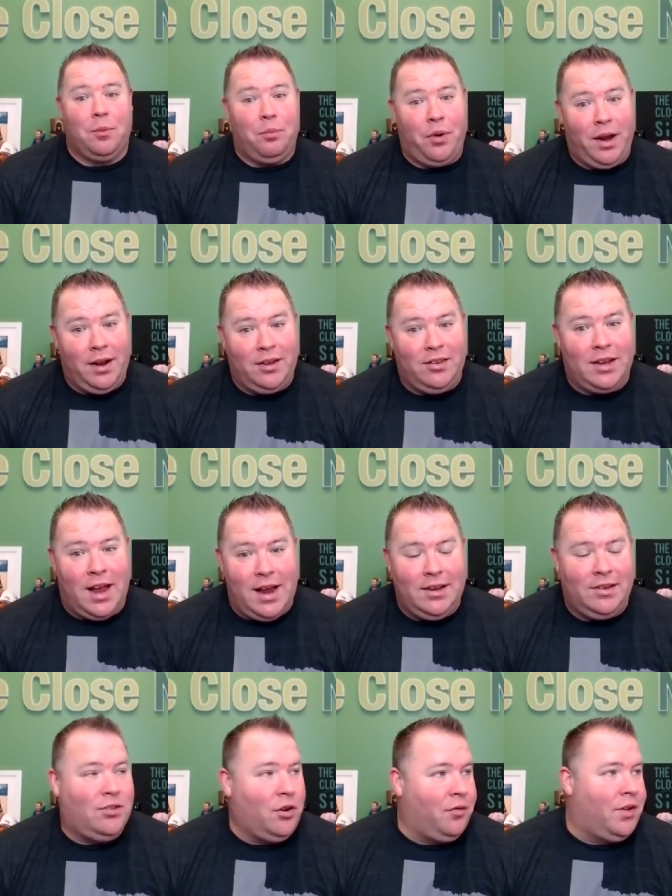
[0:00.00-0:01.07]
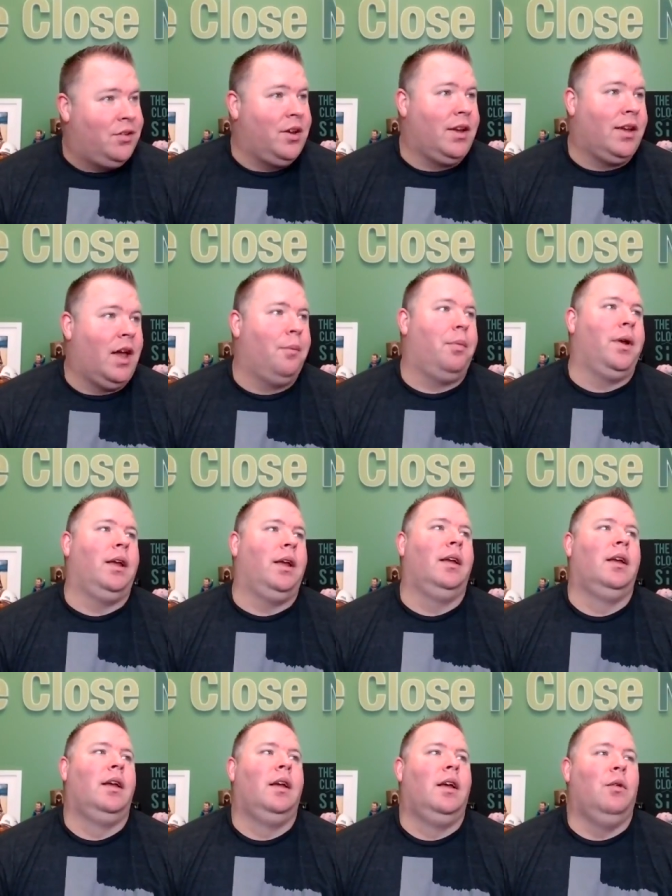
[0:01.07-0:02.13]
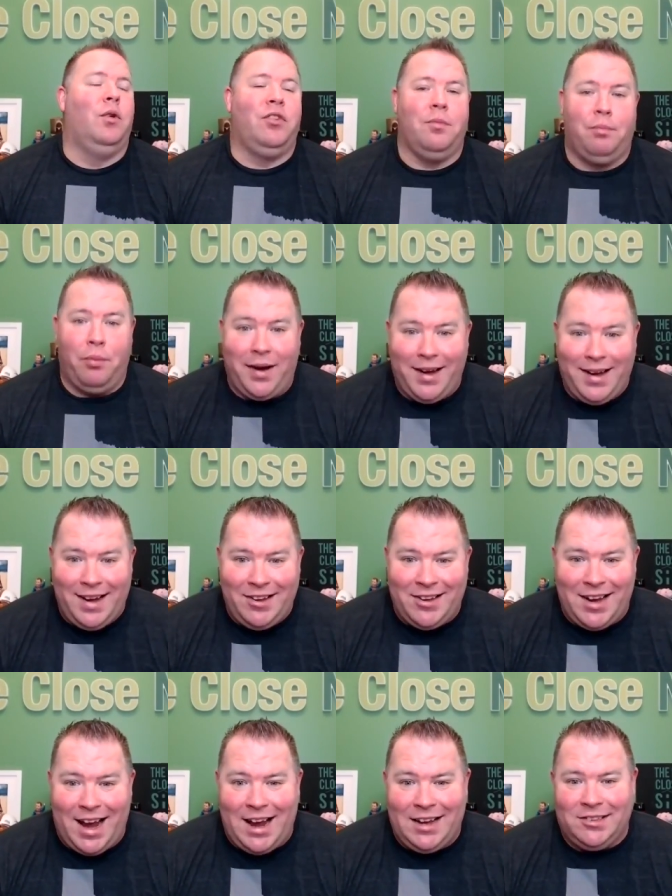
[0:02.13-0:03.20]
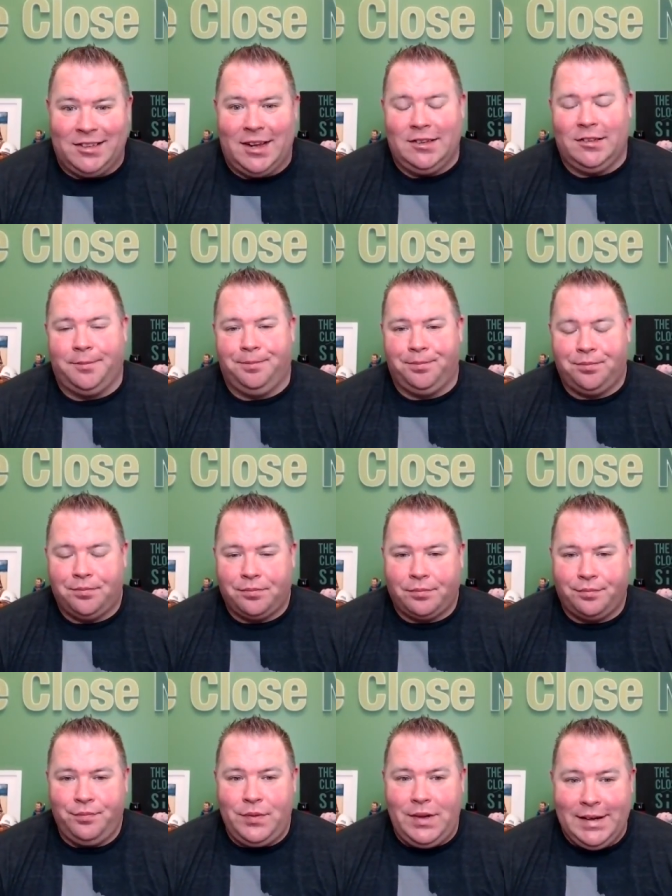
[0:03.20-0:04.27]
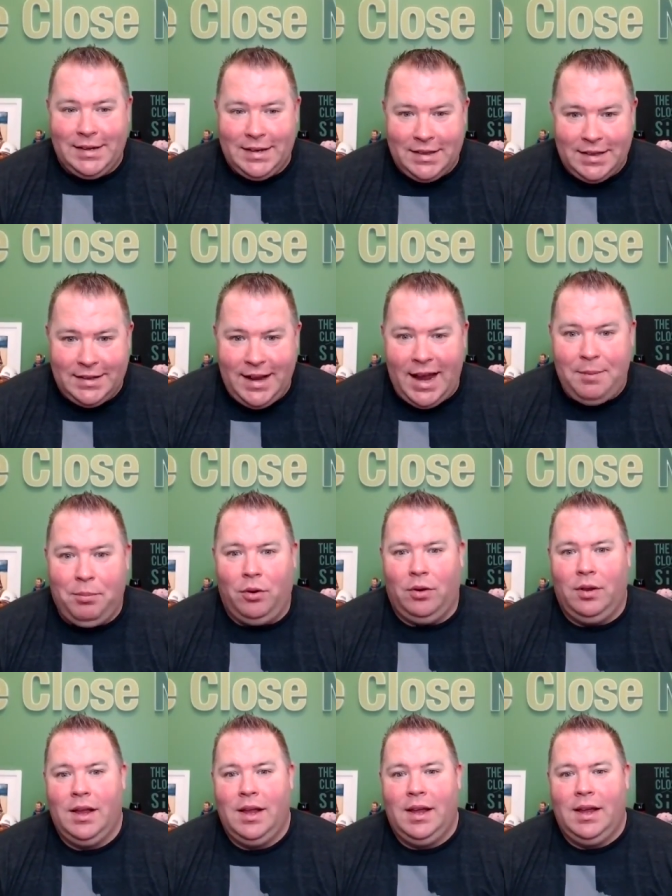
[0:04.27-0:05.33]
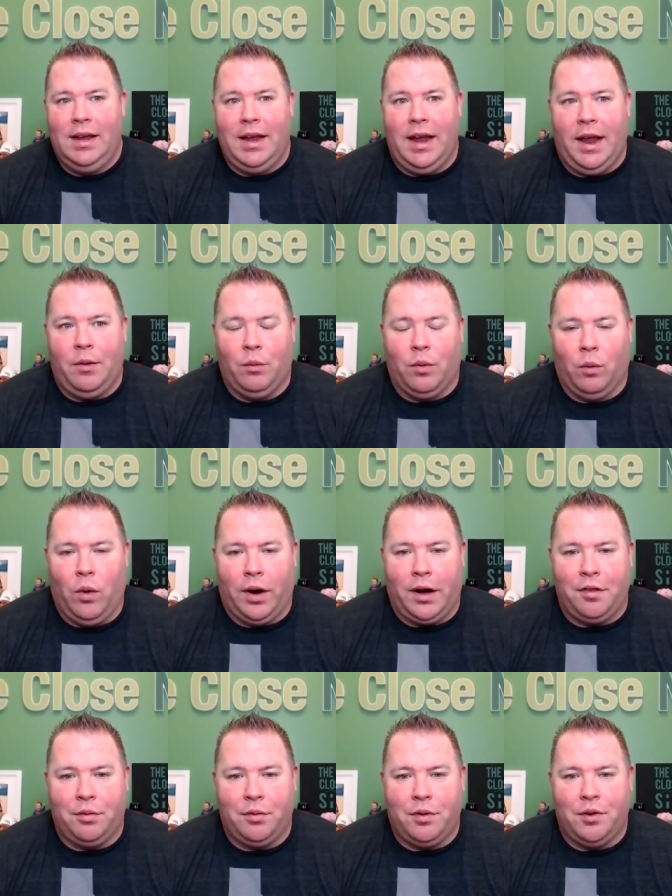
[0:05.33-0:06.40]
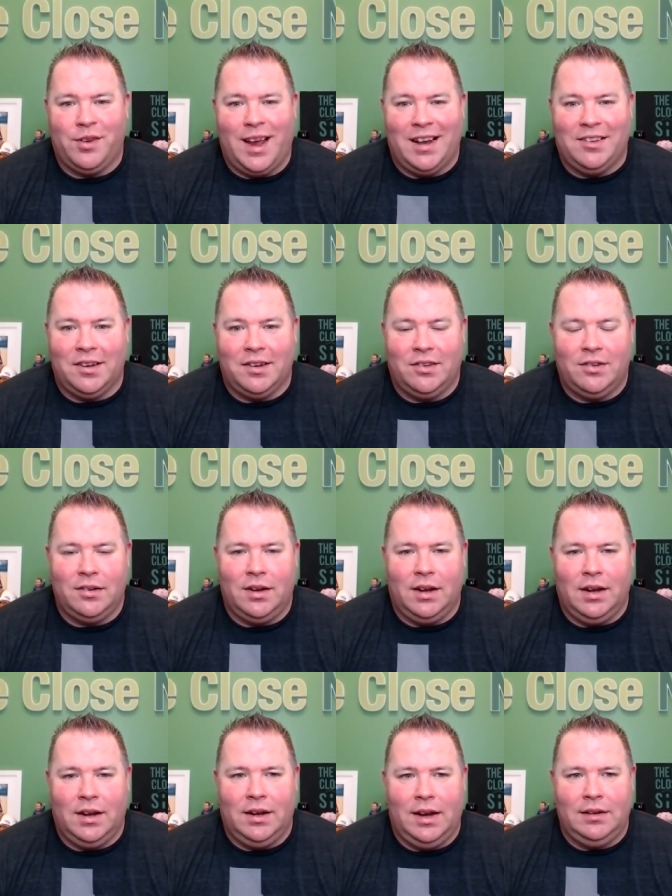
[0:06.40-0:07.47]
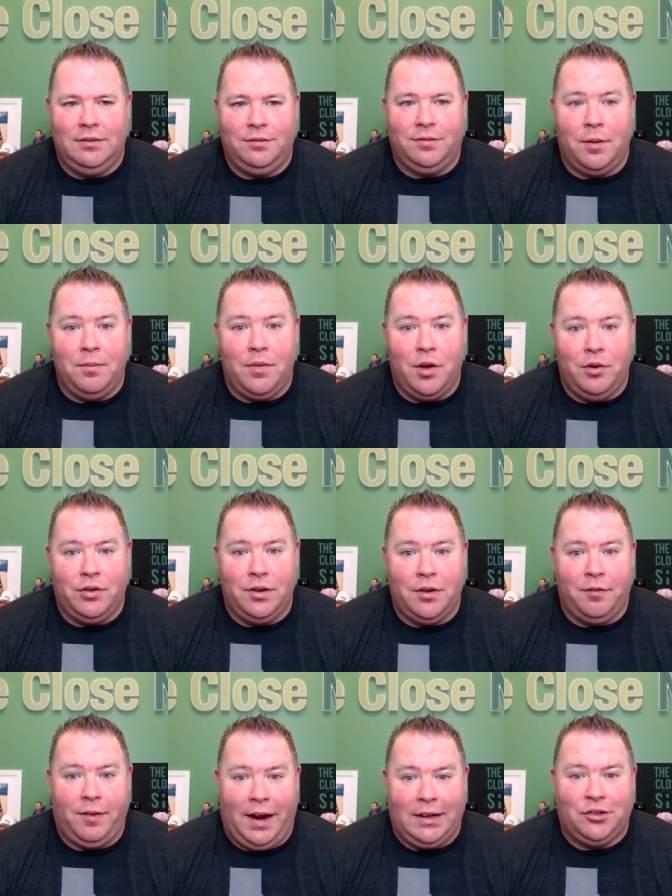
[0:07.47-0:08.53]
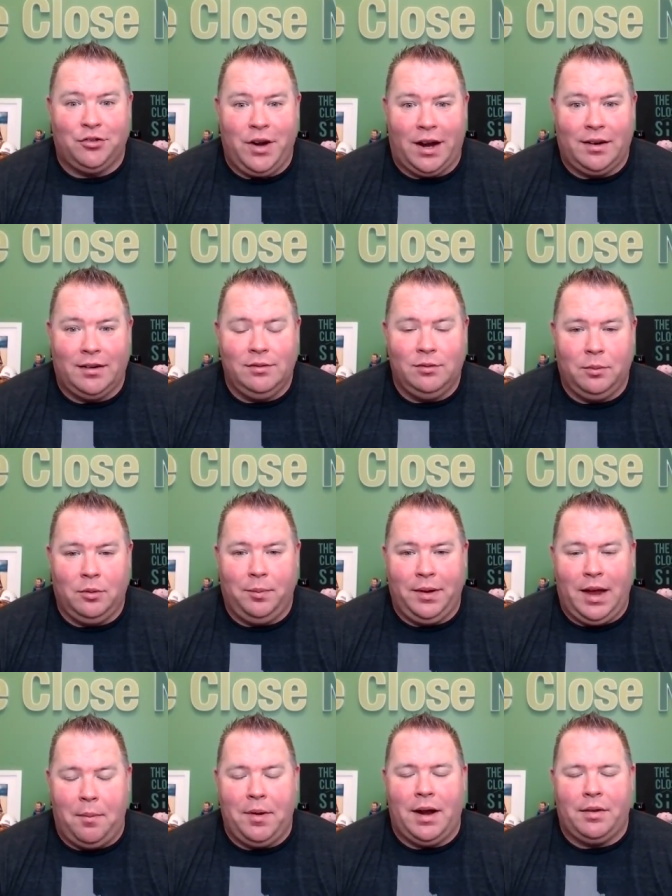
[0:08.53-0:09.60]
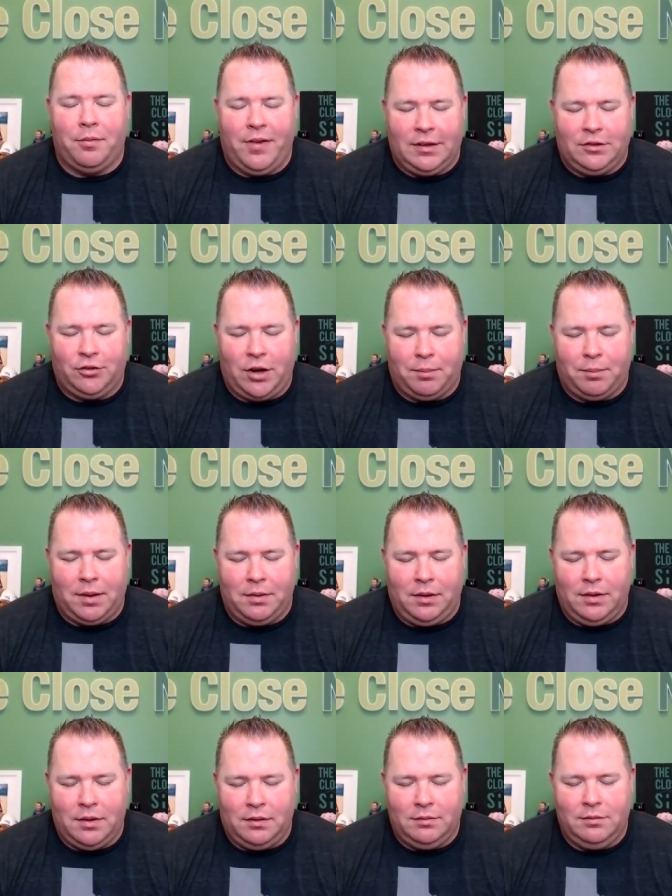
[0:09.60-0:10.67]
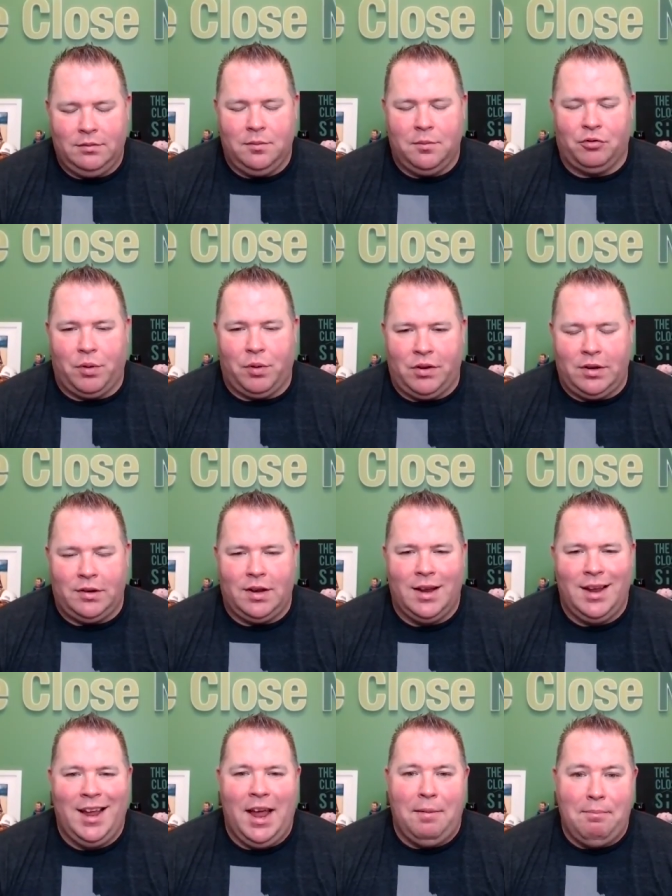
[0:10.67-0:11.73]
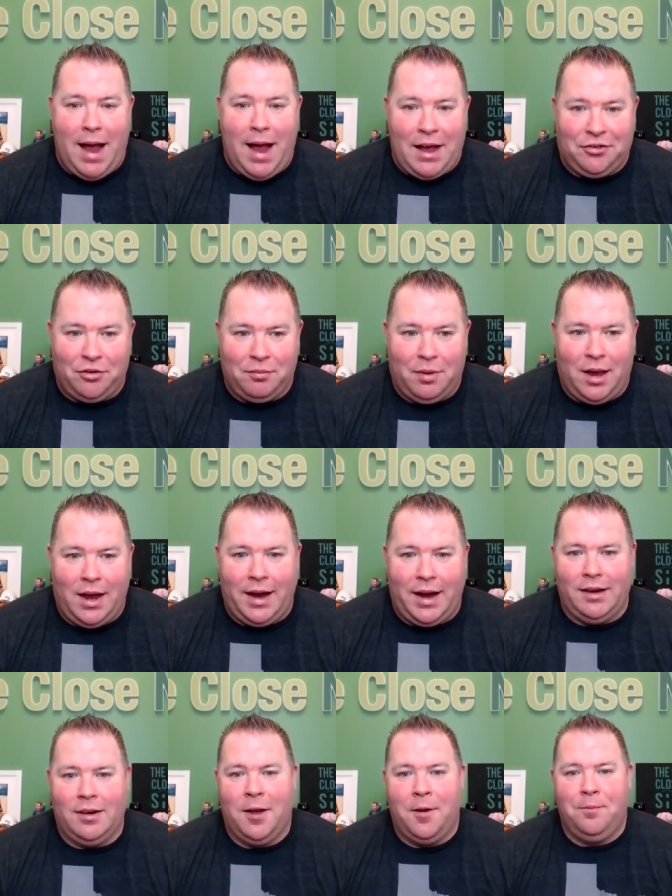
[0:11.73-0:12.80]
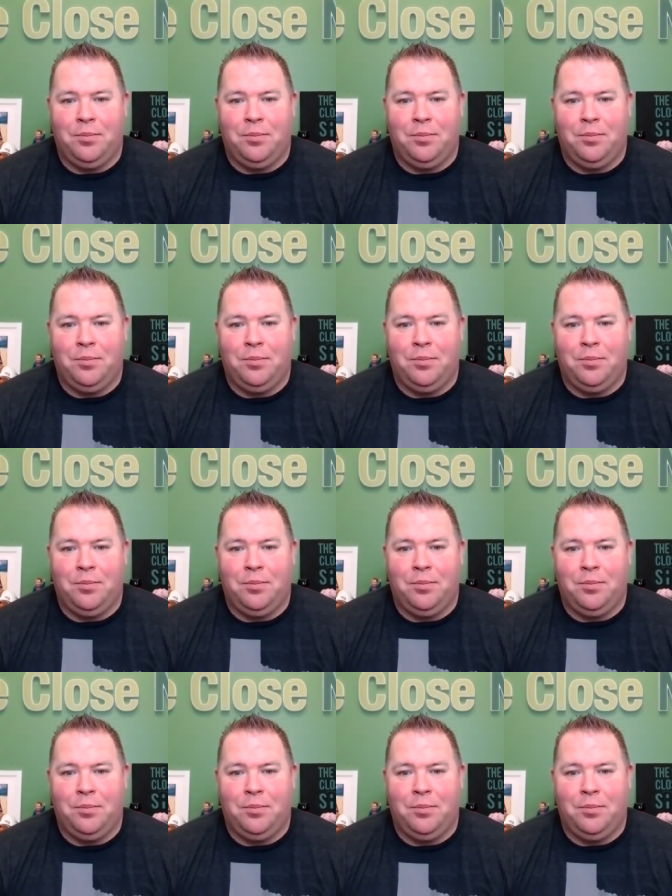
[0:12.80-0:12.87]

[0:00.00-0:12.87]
pretty good sized servicing company with some pretty decent assets to the table. And we're working through those assets uh, from those in the fast track. Will be, I mean, not the fast track, but the, the most recent mastermind